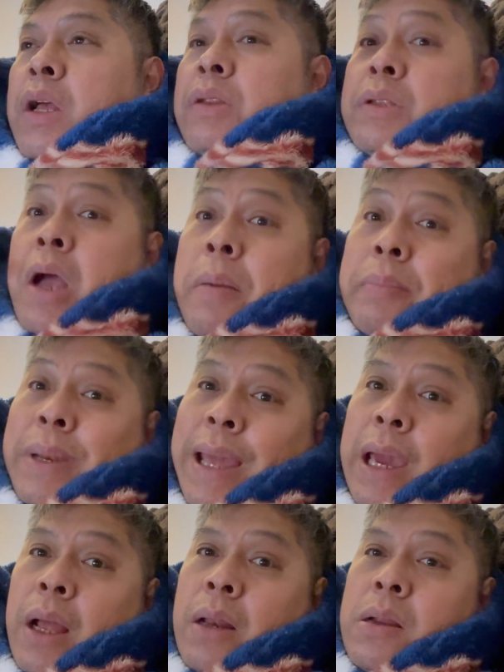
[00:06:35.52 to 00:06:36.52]

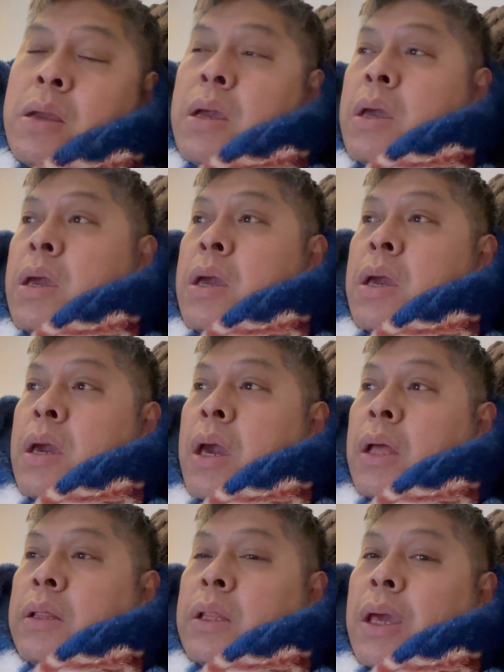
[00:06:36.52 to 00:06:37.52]
thumbnail,
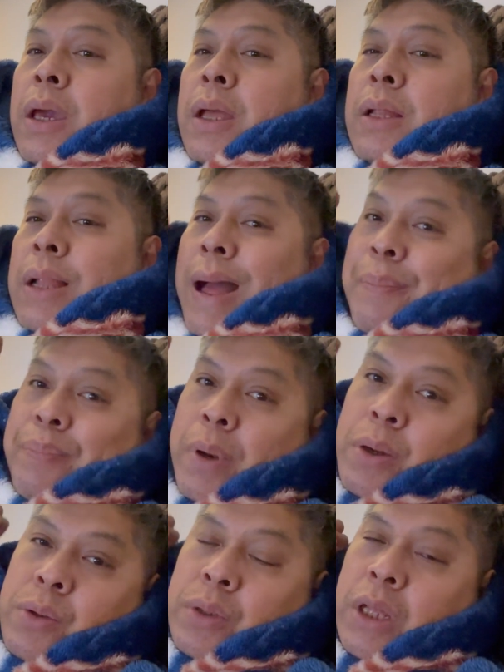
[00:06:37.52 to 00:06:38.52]
and then
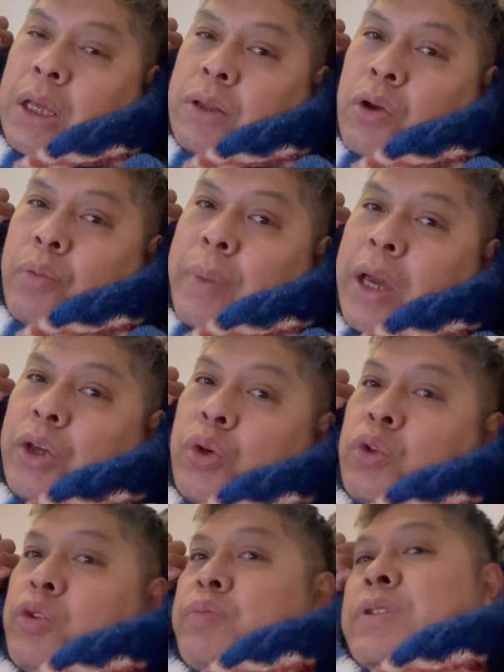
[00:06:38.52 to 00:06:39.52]
upload it on my
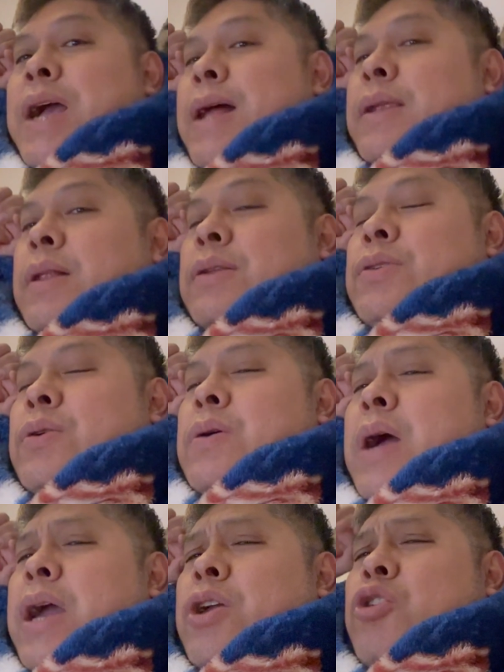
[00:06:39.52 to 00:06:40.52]
YouTube channel. So
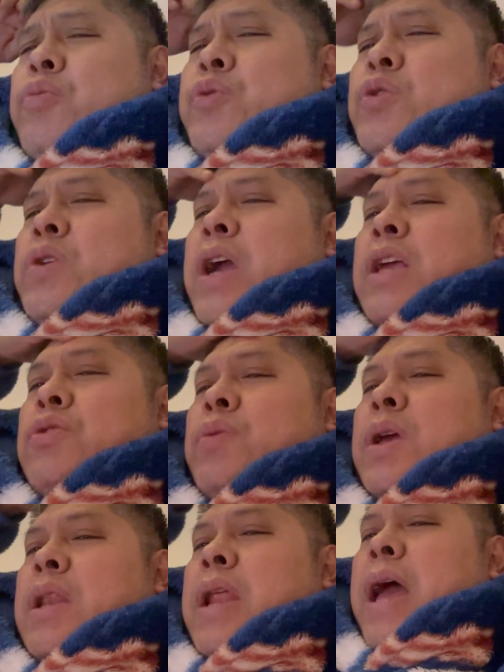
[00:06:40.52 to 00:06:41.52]
I hope you guys will